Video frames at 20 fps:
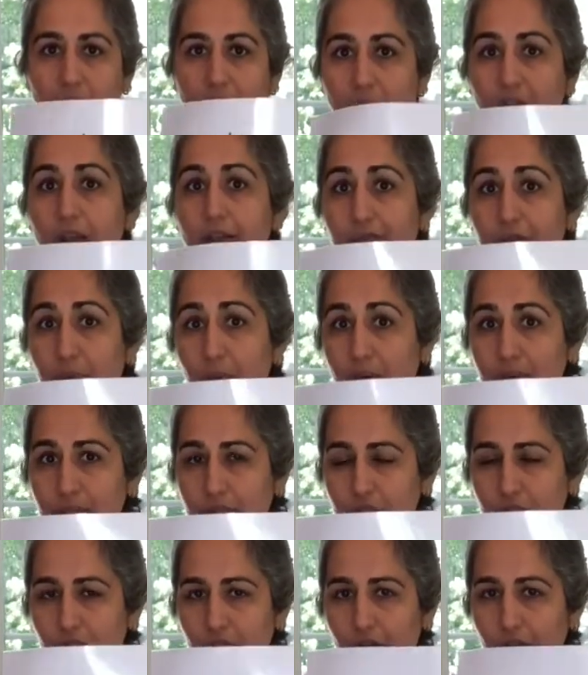if you want this
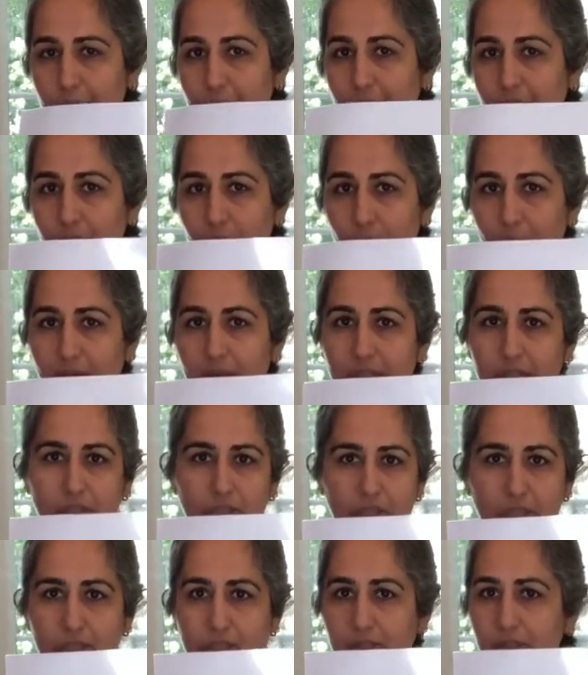chart, by the way,
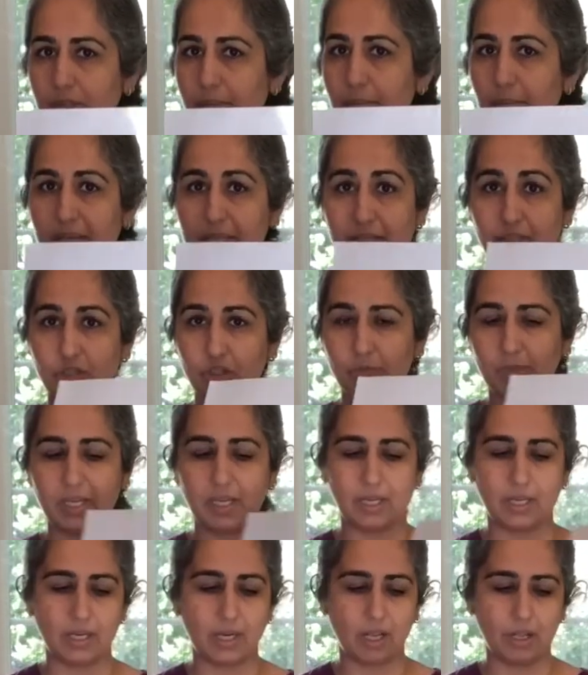just message me
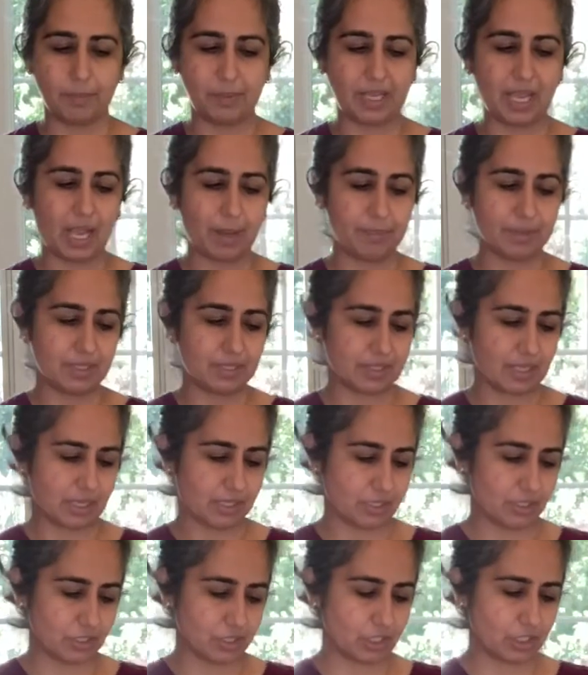and I'll be happy to send
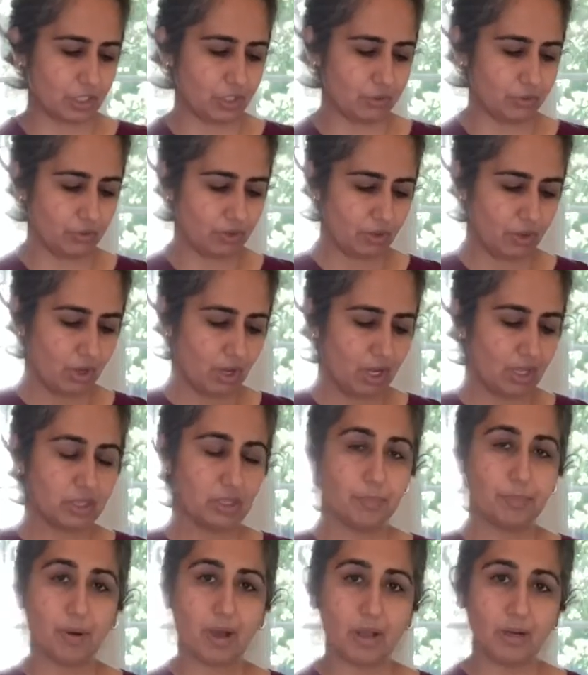it to you. The
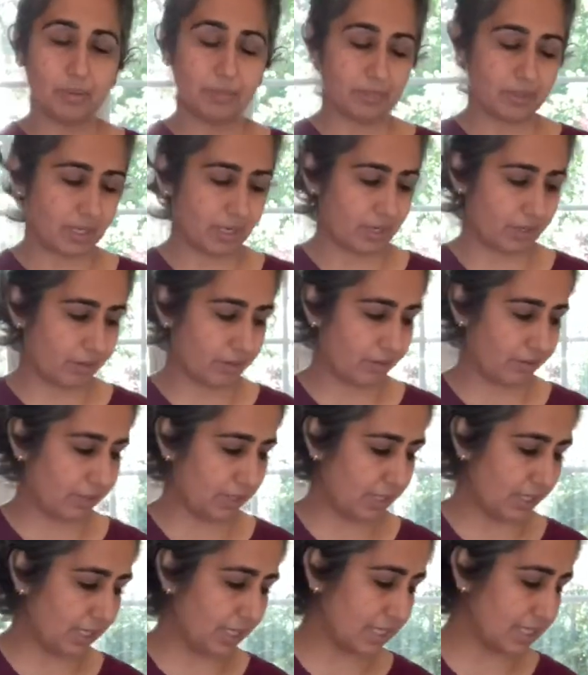bottom layer
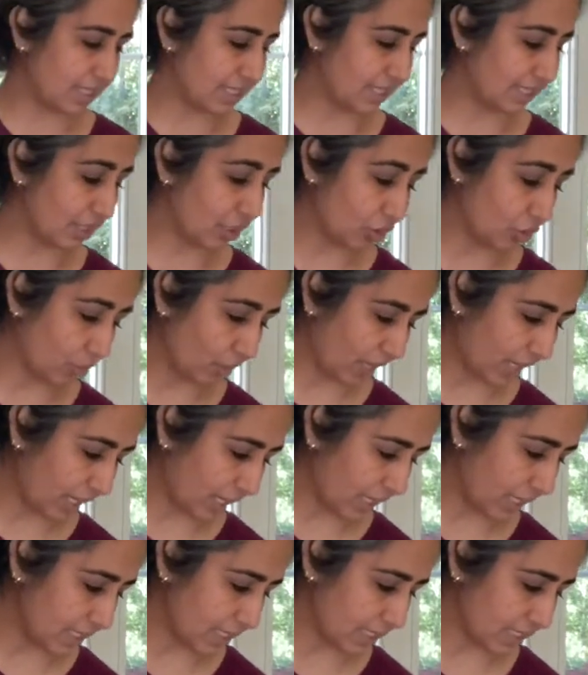is the
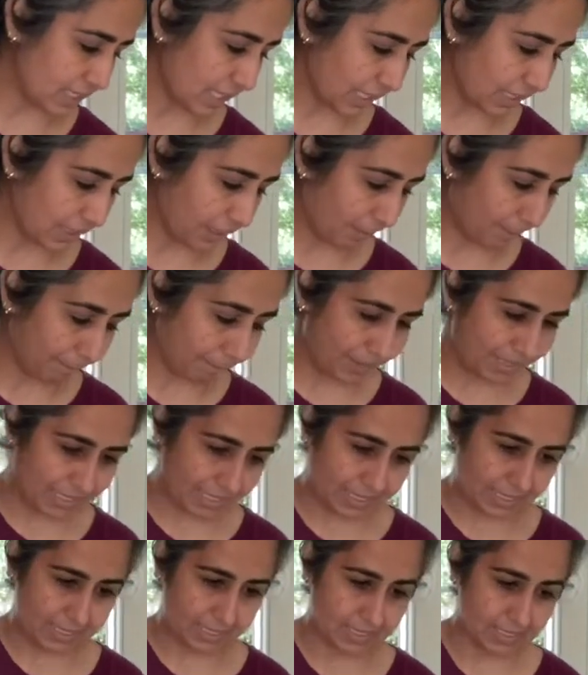grains and the
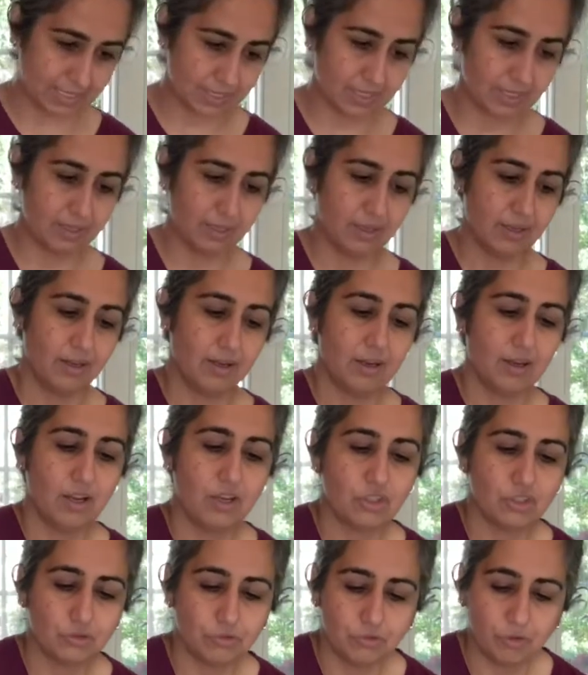beans.
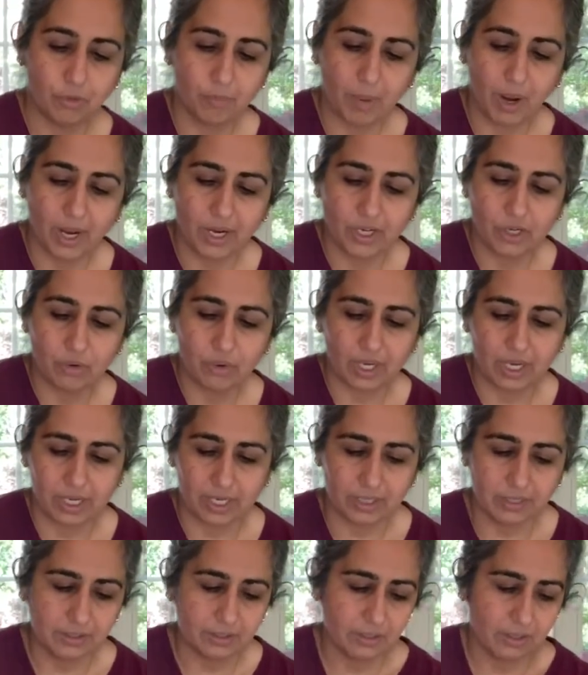So for my
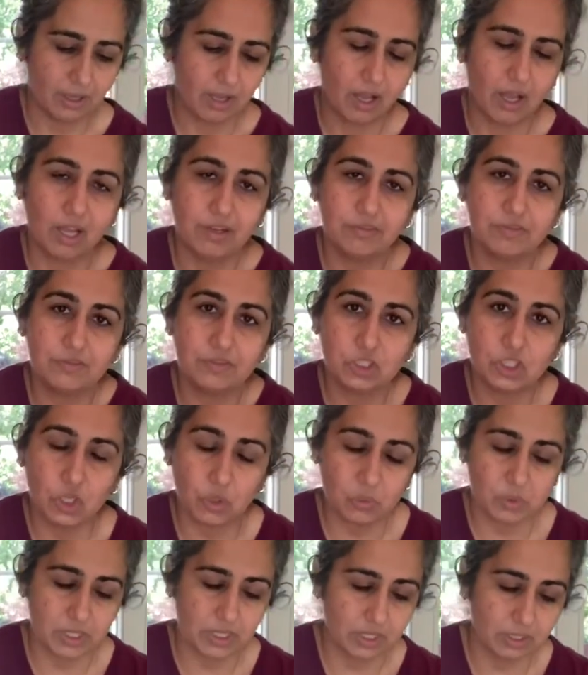grain, I've
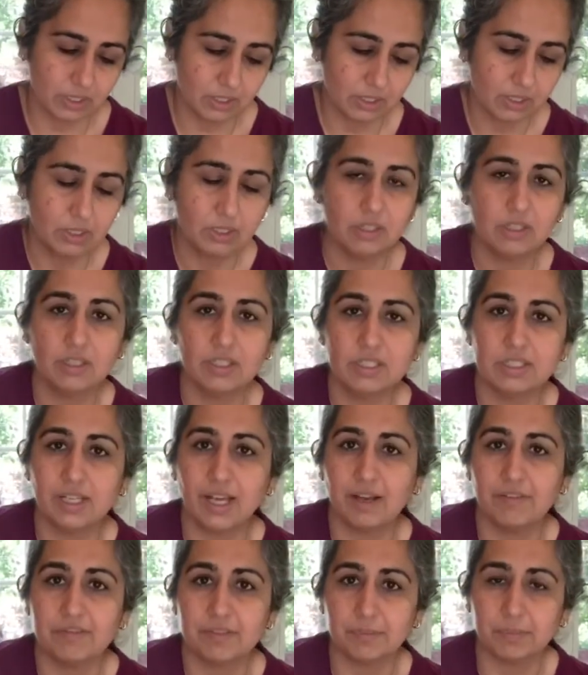chosen to
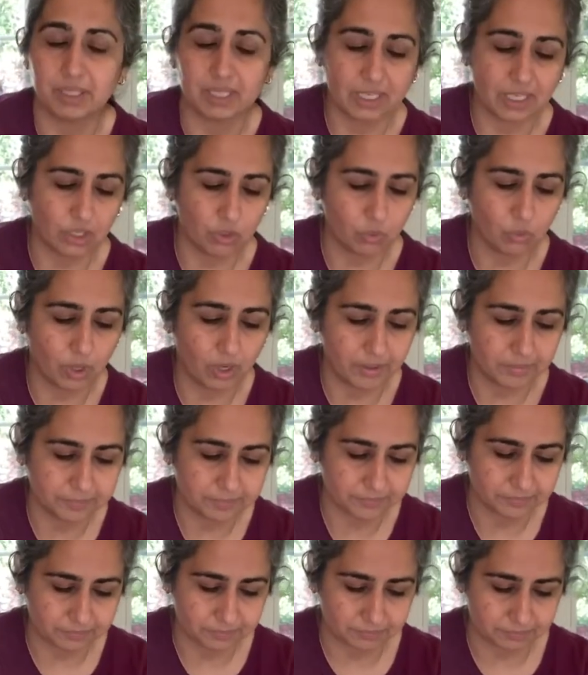have some quinoa.
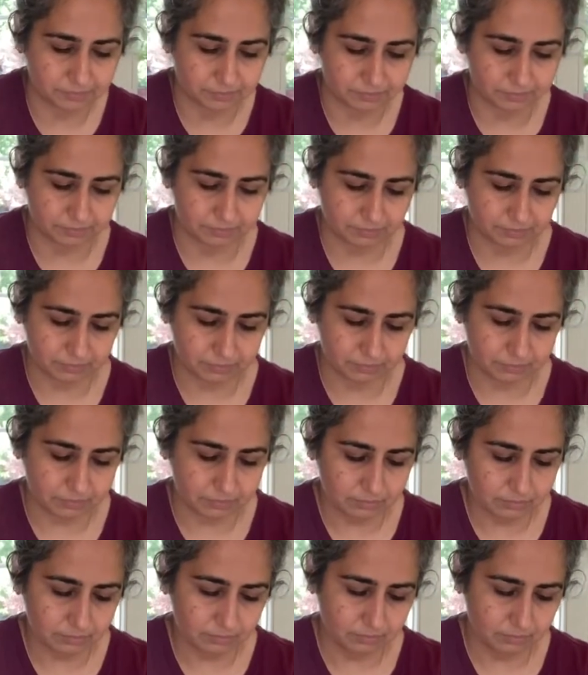
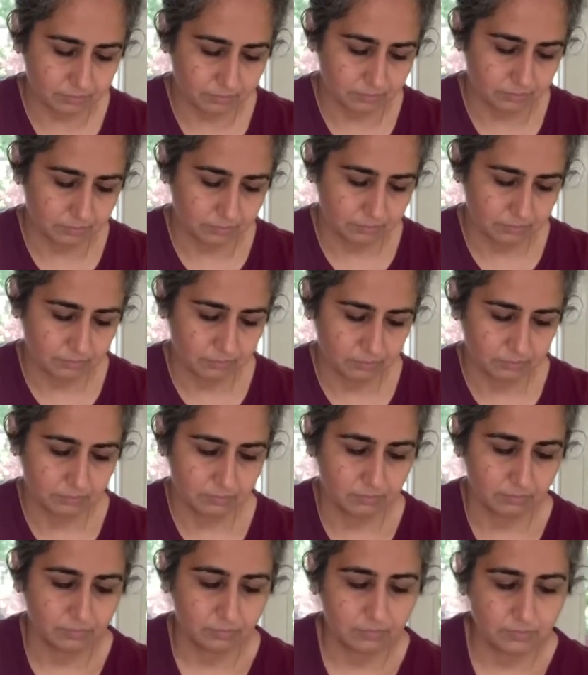
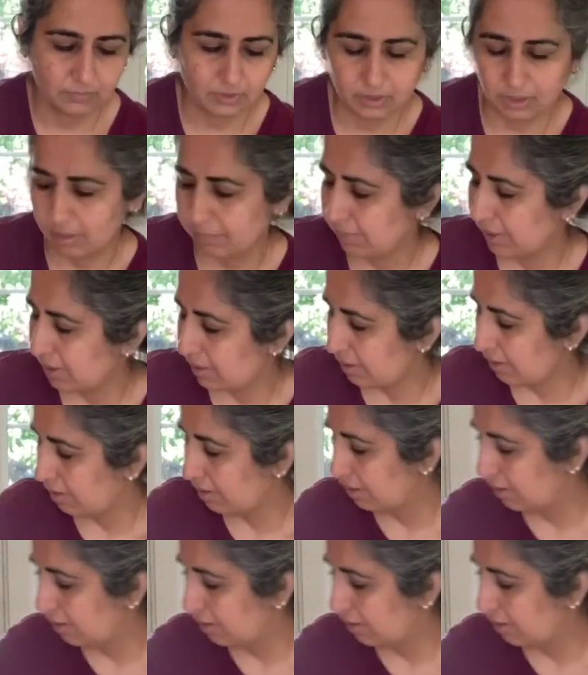I'm gonna